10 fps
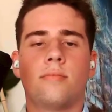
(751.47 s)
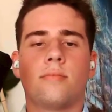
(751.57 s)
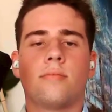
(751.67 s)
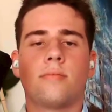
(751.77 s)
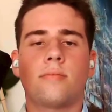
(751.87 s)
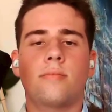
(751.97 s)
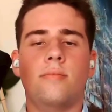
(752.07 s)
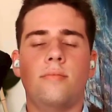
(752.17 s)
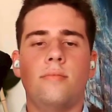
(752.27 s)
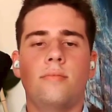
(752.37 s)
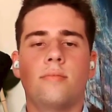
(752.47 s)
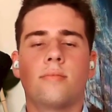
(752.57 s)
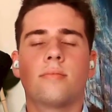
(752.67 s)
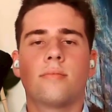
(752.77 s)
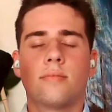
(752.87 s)

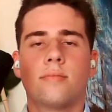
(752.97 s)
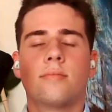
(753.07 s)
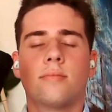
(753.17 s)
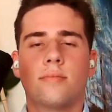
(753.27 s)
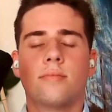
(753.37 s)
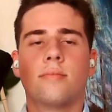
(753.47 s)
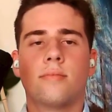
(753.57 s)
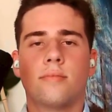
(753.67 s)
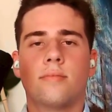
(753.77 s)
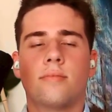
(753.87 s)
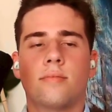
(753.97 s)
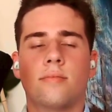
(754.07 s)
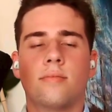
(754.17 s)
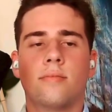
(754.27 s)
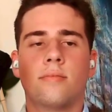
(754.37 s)

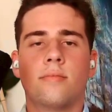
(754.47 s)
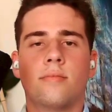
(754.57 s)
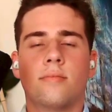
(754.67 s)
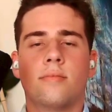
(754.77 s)
[no speech]